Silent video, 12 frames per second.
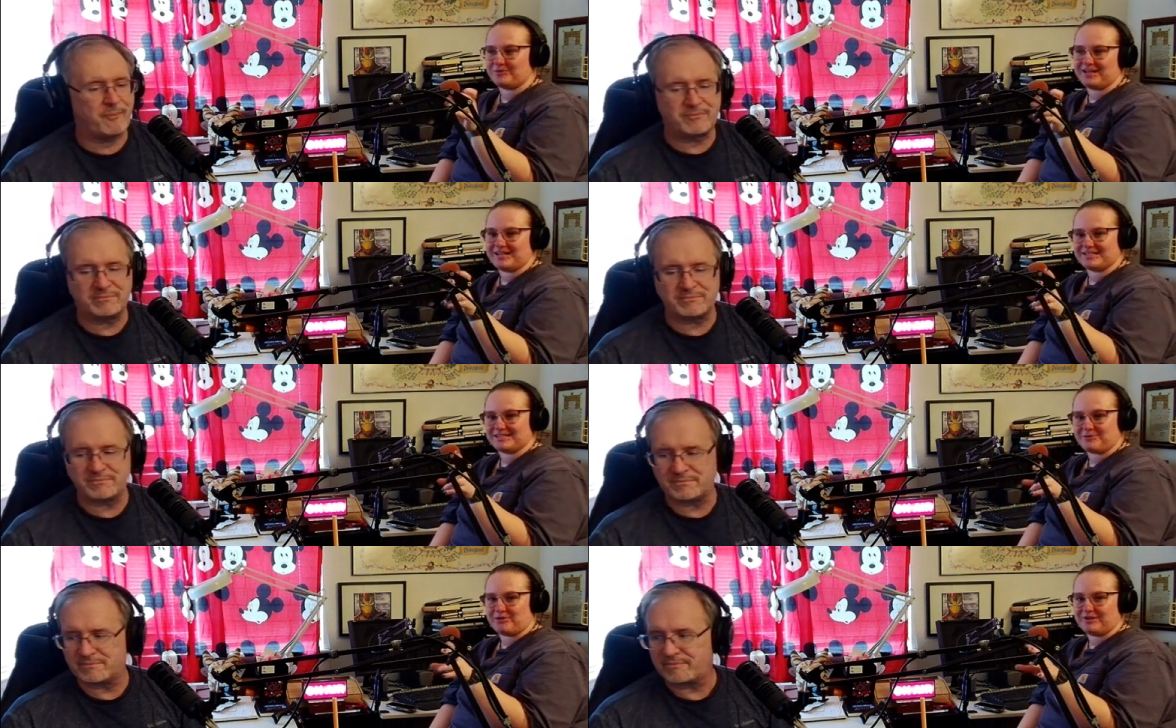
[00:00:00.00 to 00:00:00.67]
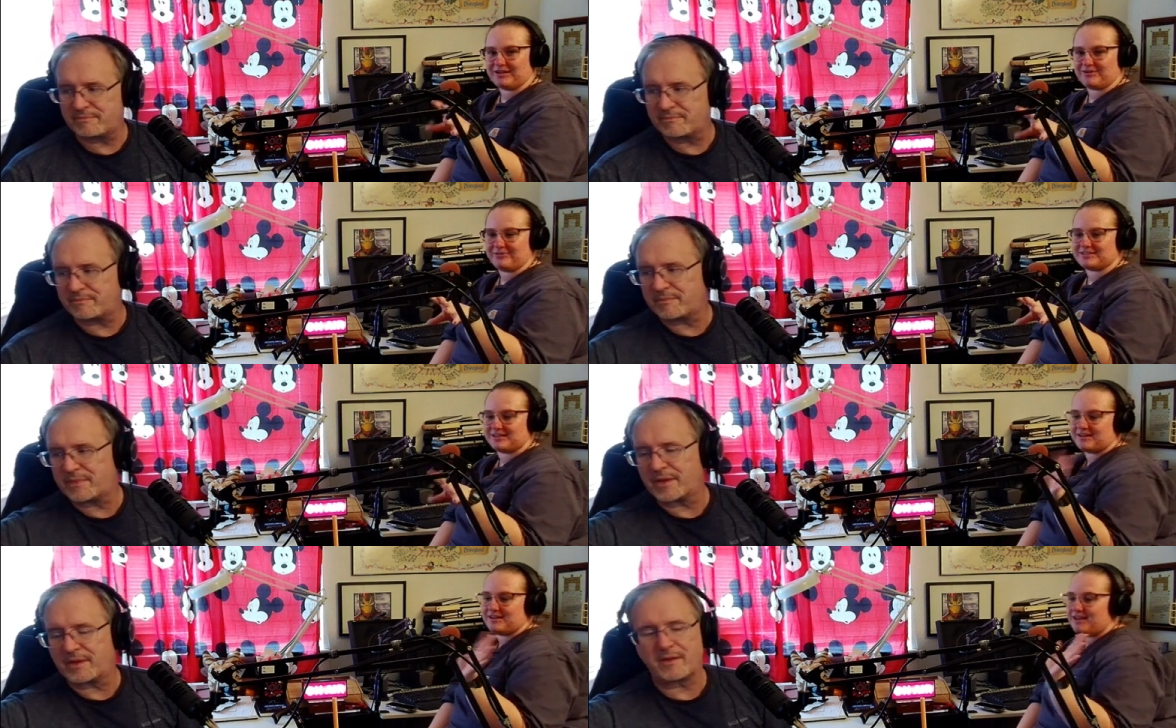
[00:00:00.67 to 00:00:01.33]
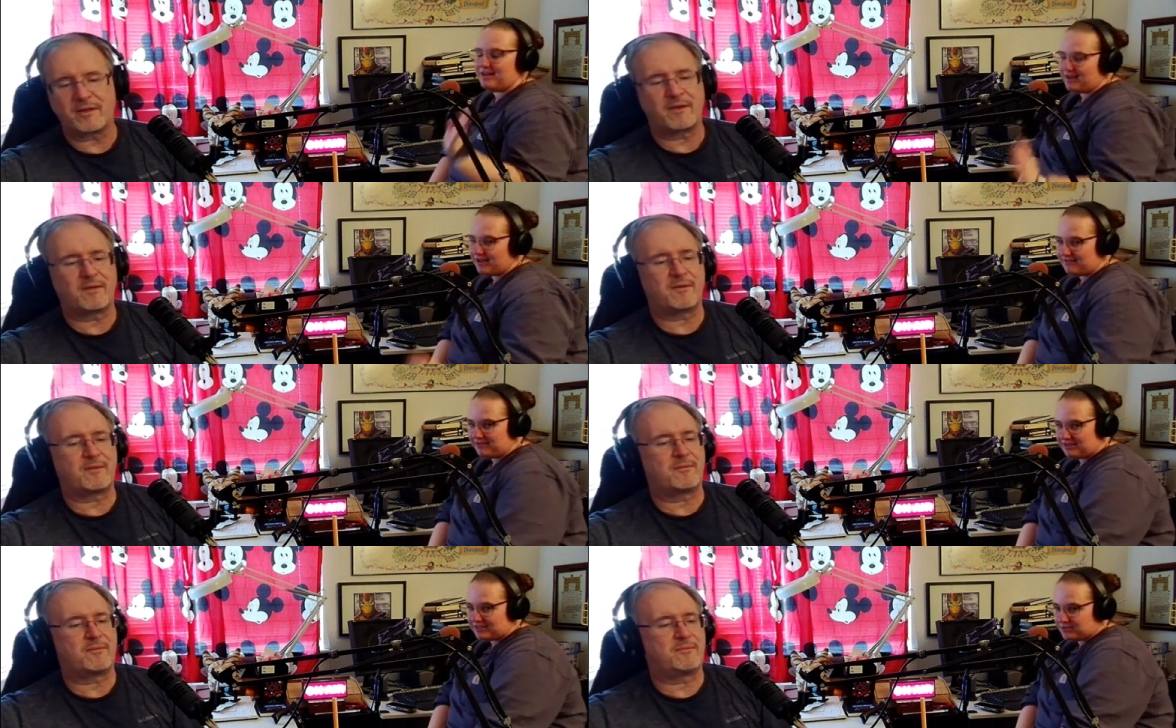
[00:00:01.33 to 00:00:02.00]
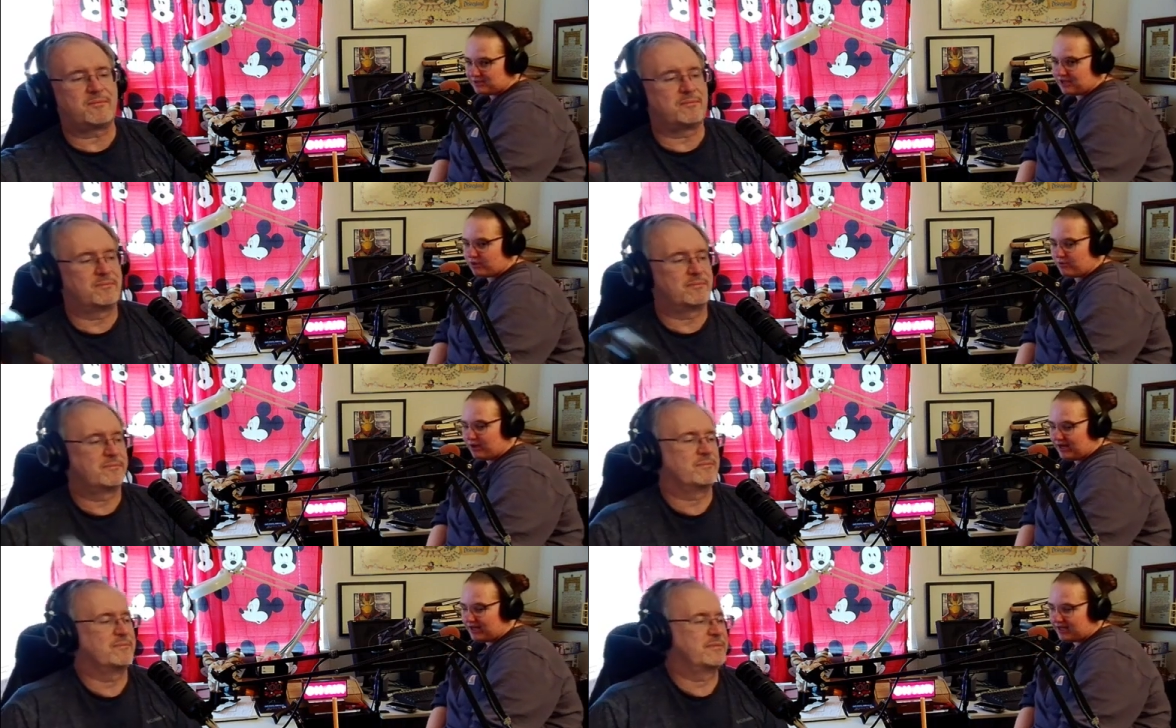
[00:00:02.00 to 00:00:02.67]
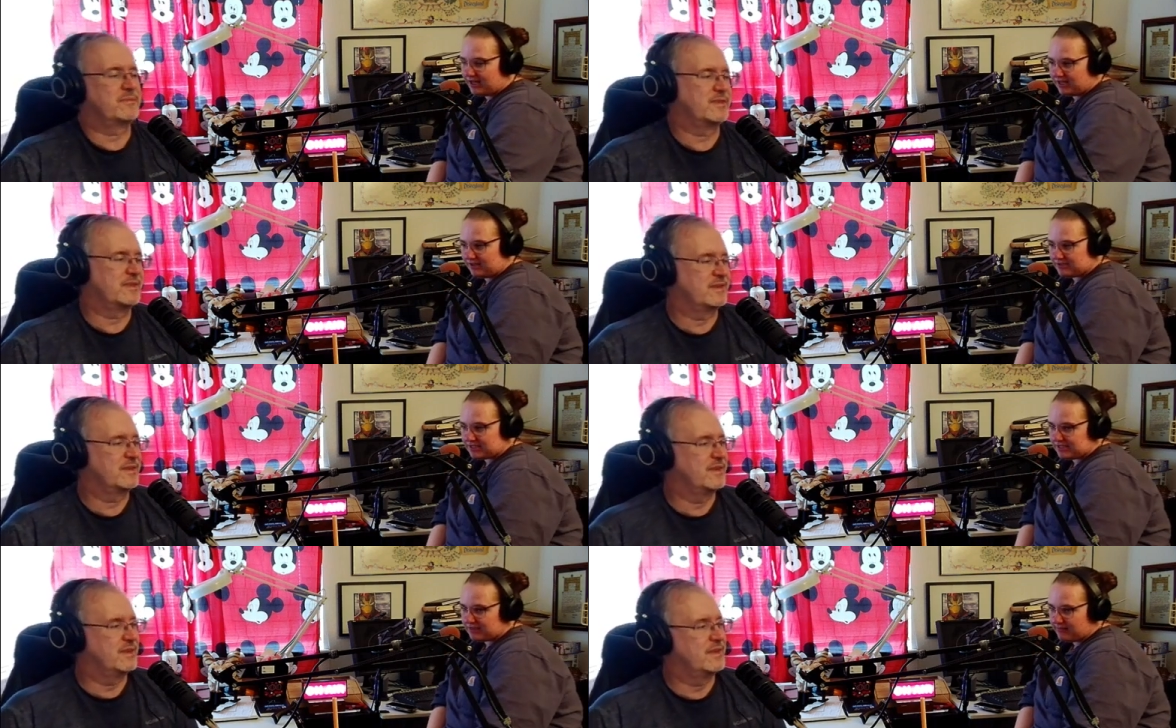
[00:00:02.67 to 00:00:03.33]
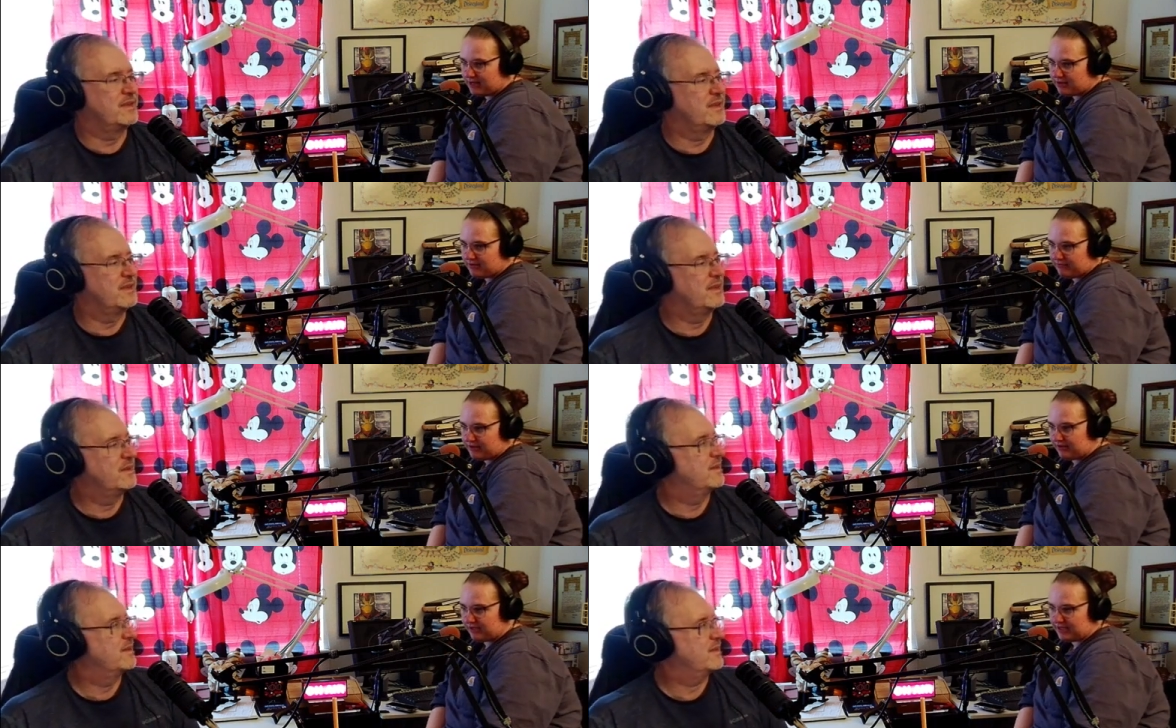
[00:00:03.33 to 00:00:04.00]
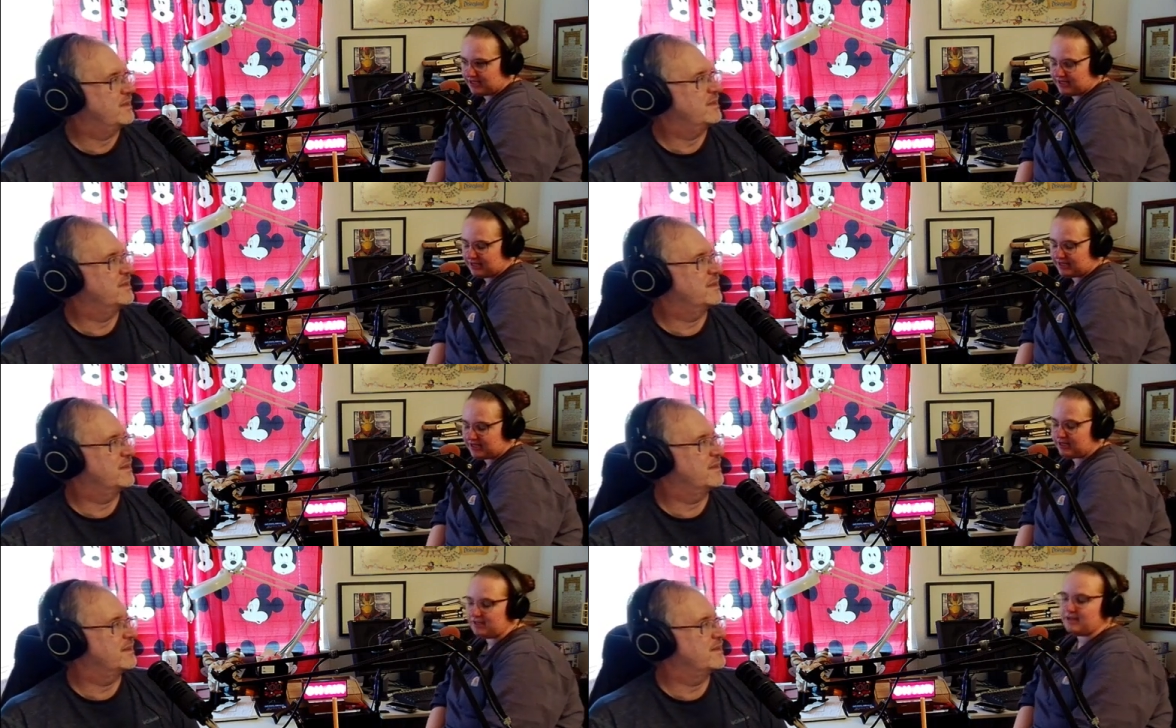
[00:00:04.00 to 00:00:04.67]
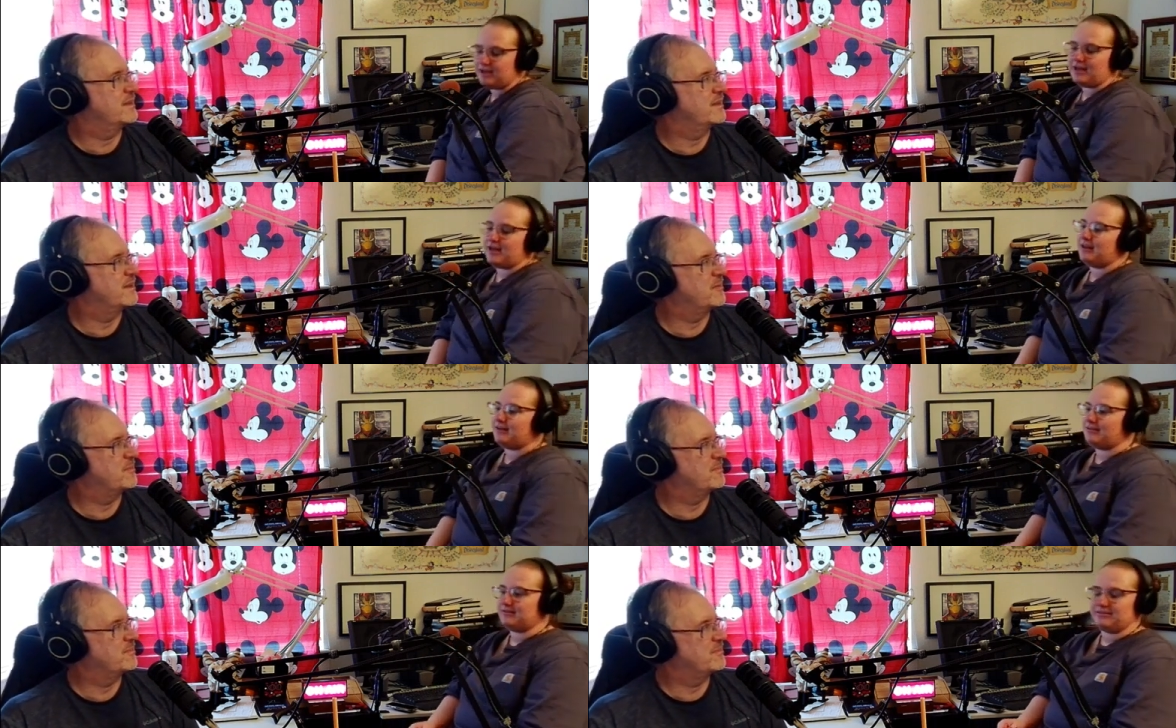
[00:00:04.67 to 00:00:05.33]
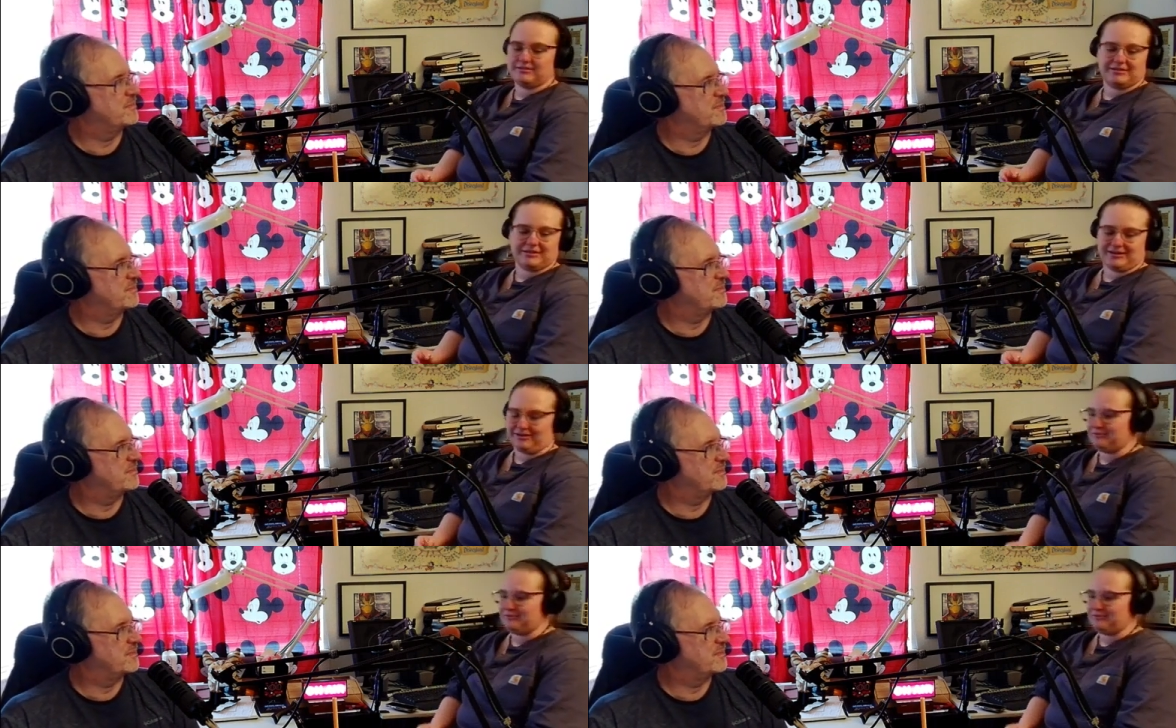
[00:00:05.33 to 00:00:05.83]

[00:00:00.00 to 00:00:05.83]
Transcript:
Speaker 1: ASMR mic where it's like everything's quiet and close to the microphone and da da da. I don't know